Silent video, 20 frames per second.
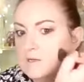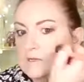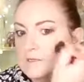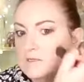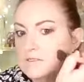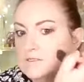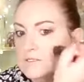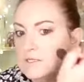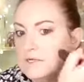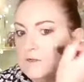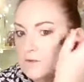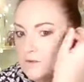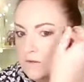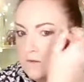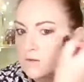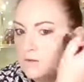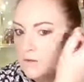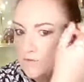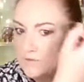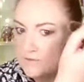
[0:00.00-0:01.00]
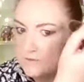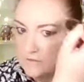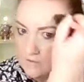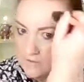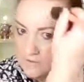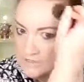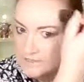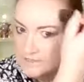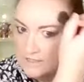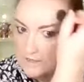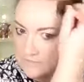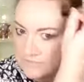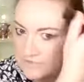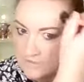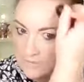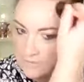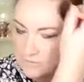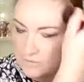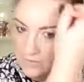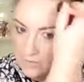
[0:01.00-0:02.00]
So with all the stuff I
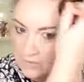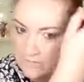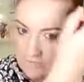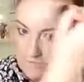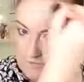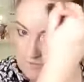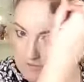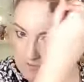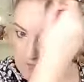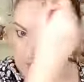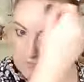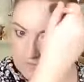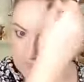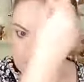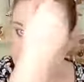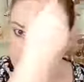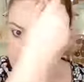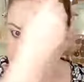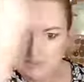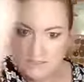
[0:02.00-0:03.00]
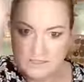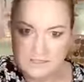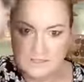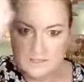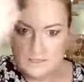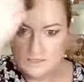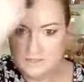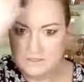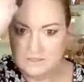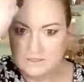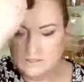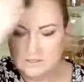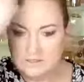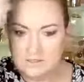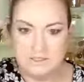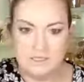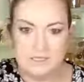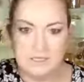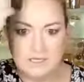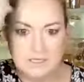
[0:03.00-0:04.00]
bought from the
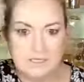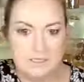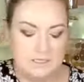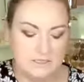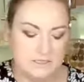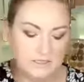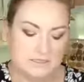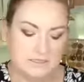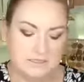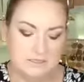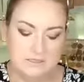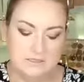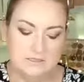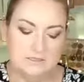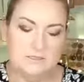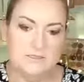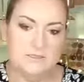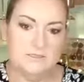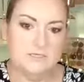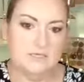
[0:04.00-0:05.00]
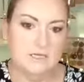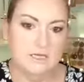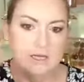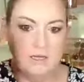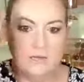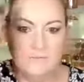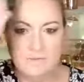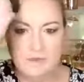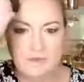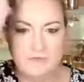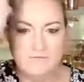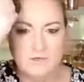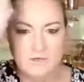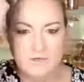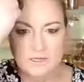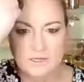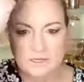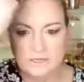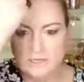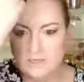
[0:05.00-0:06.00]
Kennedys, I've got
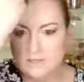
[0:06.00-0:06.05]
like